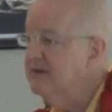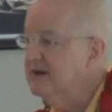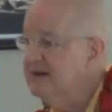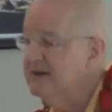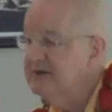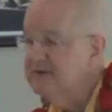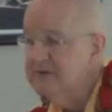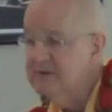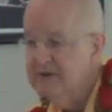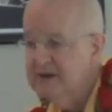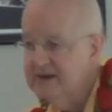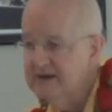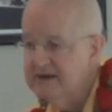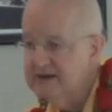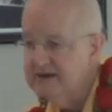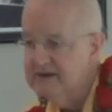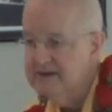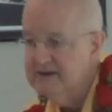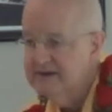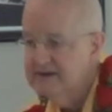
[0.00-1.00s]
why are you
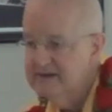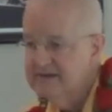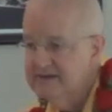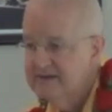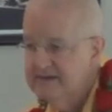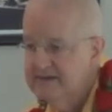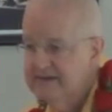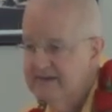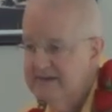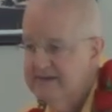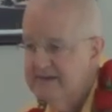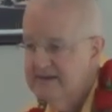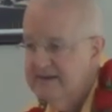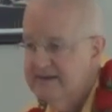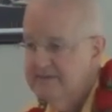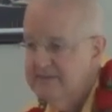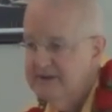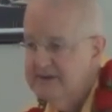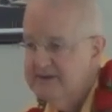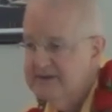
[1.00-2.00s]
here?
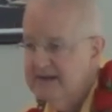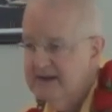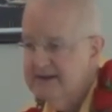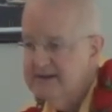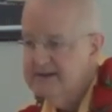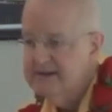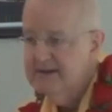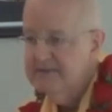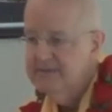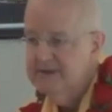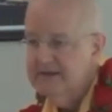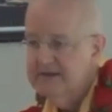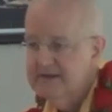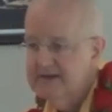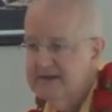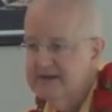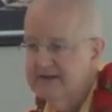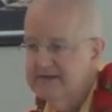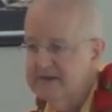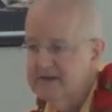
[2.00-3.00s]
Besides somebody
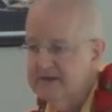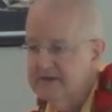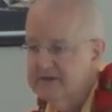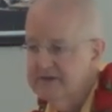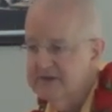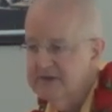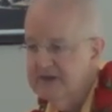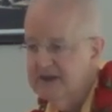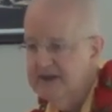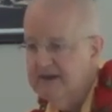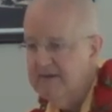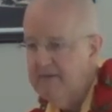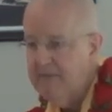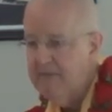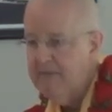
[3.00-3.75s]
say it's a good thing.